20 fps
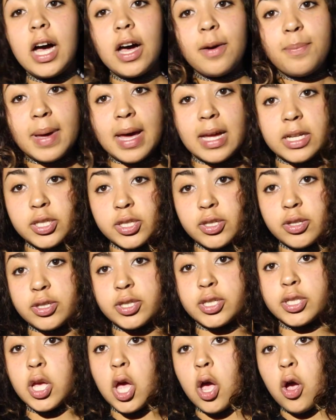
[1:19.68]
of band
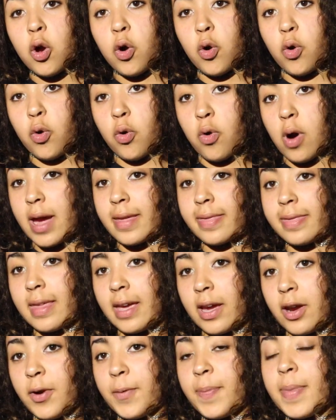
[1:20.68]
shirts right
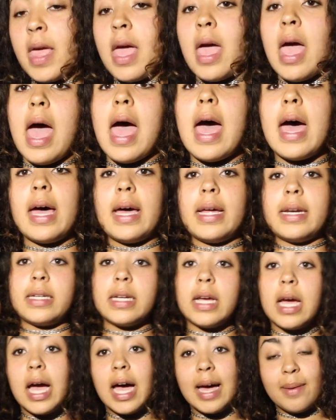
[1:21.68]
there, and
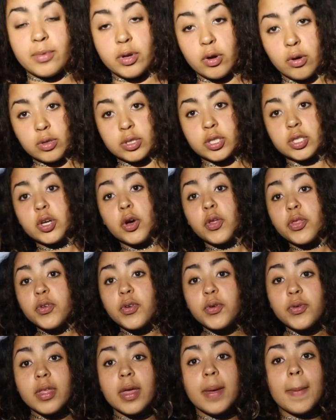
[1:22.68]
I'm going to go
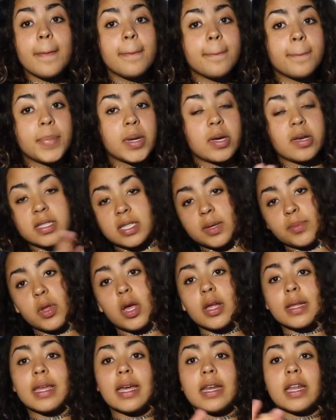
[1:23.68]
through them because I'm
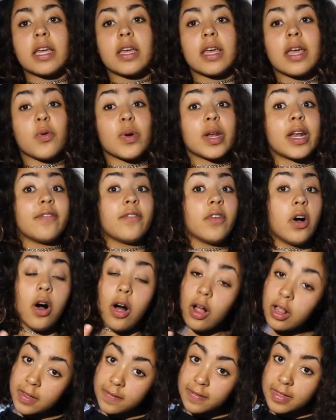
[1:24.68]
not getting rid of
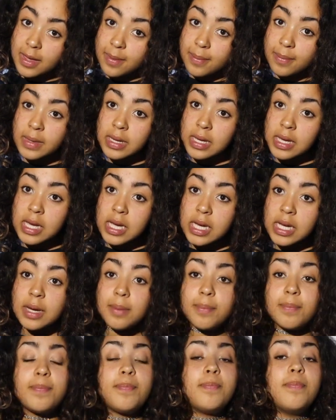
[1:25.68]
all of them,
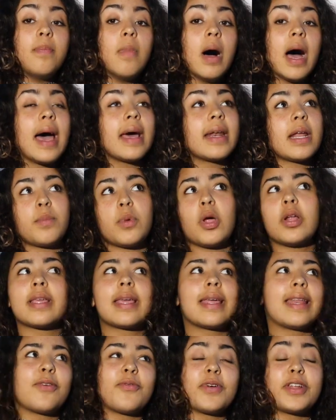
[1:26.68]
and I'm not
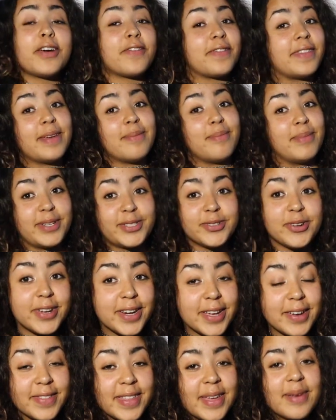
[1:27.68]
getting rid of the
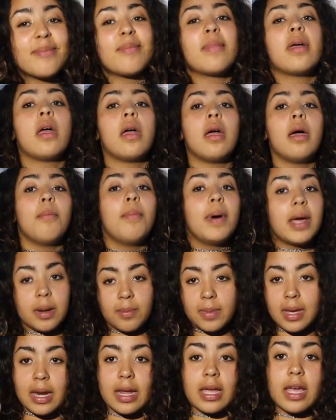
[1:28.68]
majority of them, but
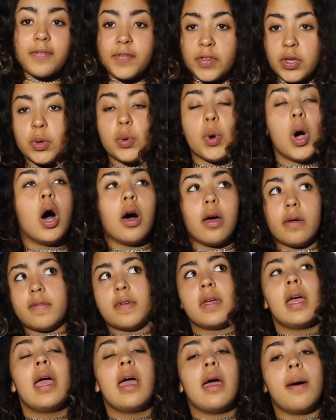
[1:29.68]
I'm getting a few
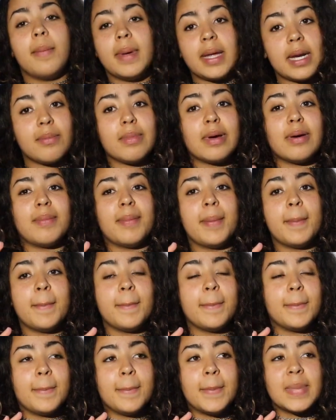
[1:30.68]
of minimum
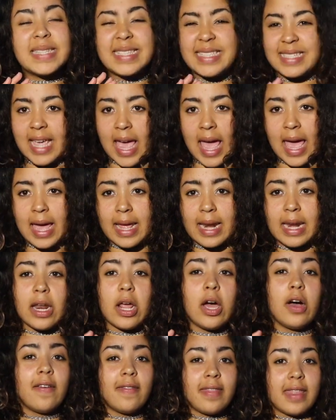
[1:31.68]
10
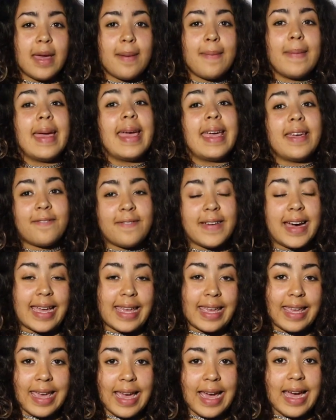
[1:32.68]
of them if
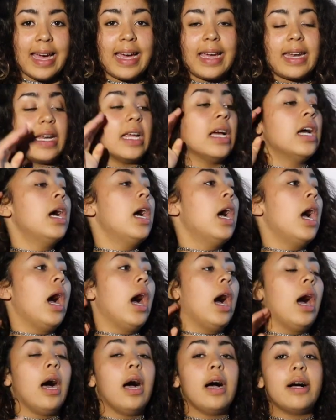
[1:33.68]
I can.
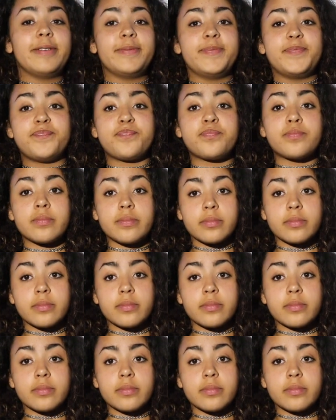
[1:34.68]
So